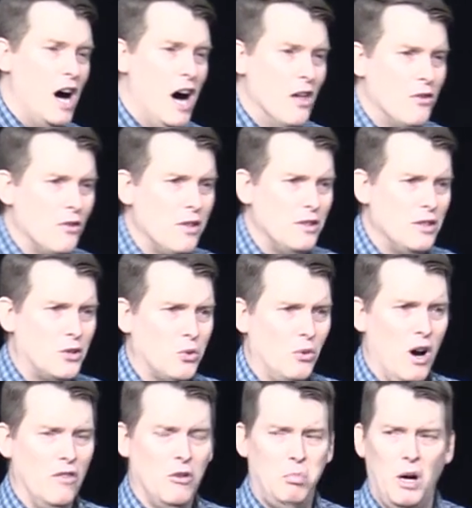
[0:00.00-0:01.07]
other than the
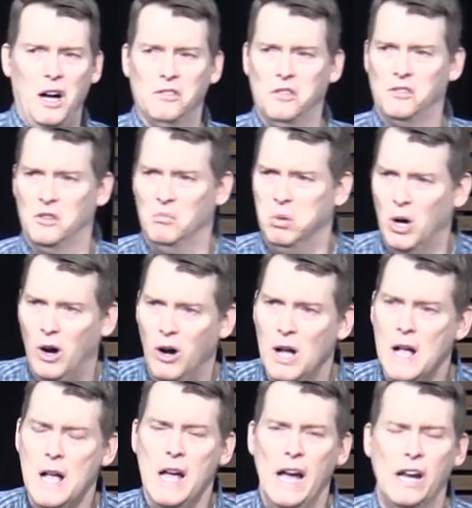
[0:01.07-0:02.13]
12 apostles and Paul.
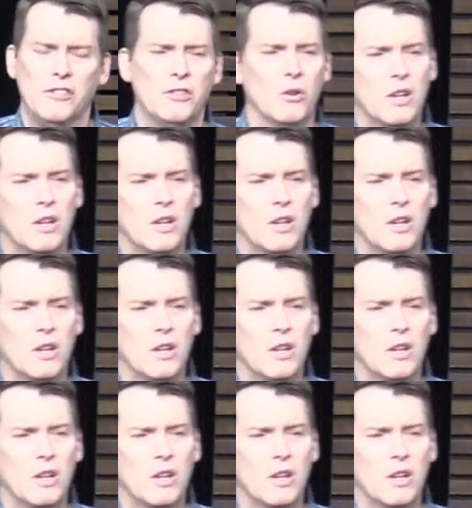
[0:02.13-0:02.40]
And so